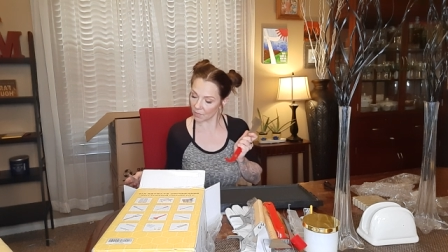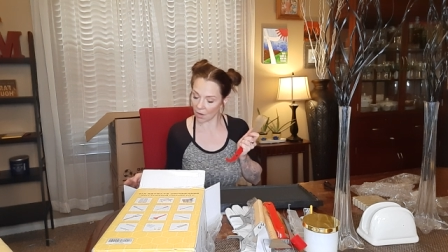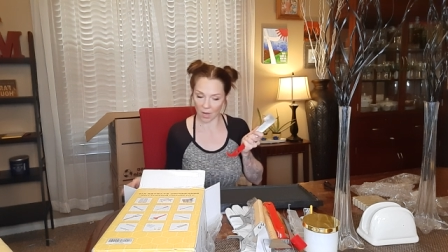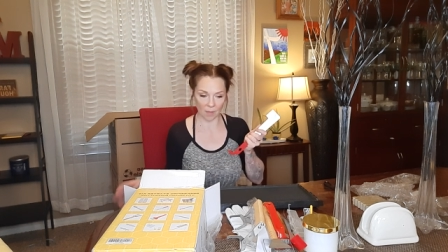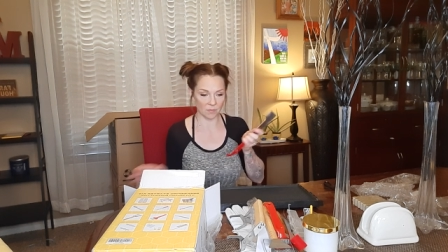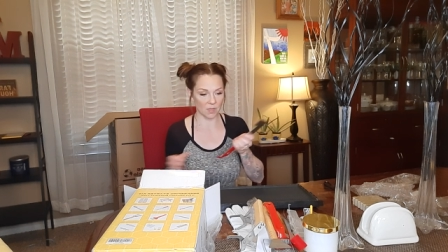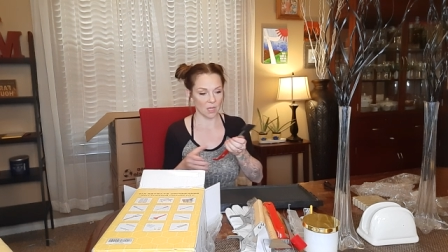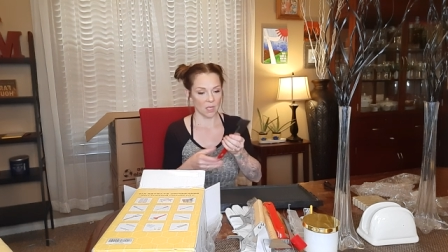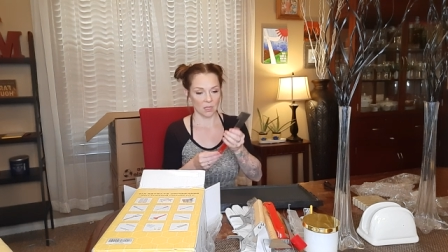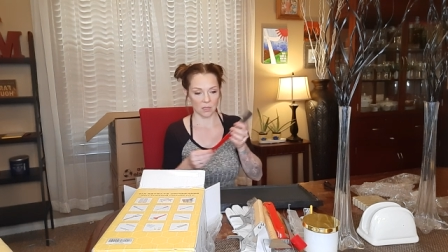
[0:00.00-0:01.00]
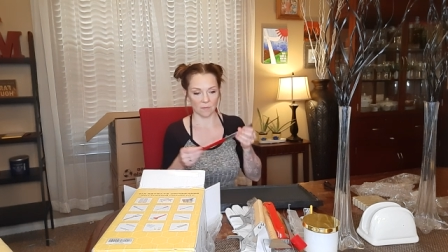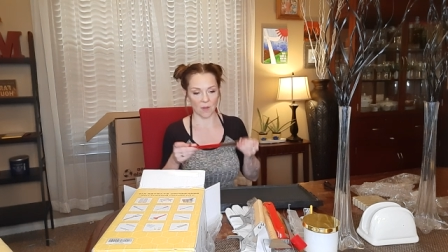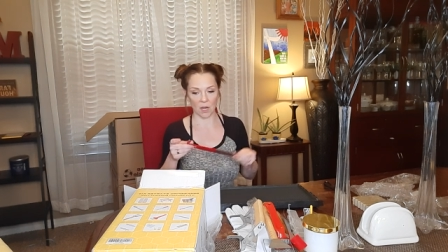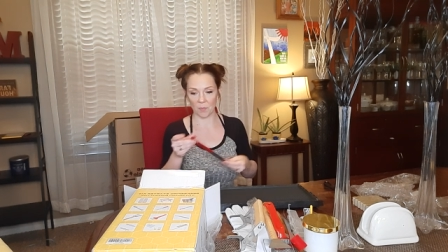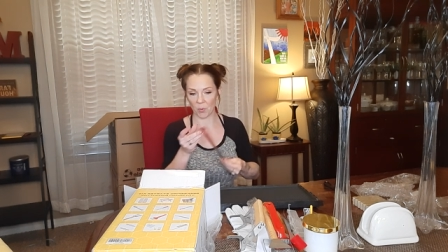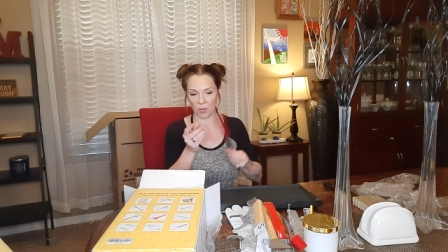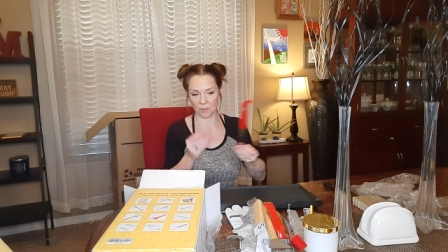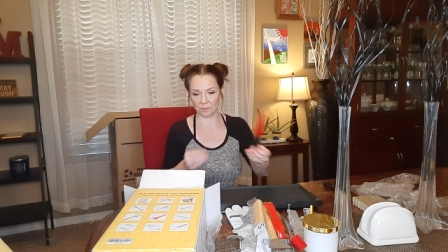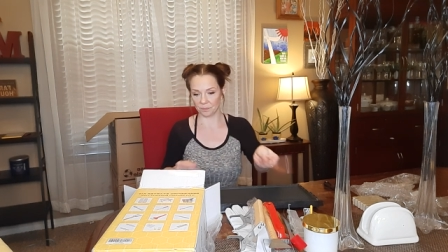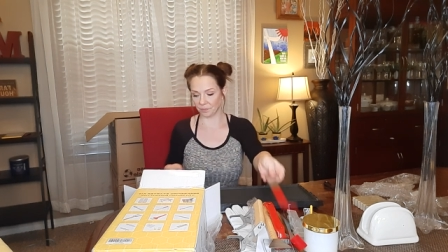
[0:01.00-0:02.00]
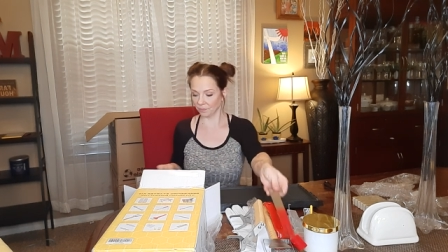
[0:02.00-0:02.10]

All right. Very important.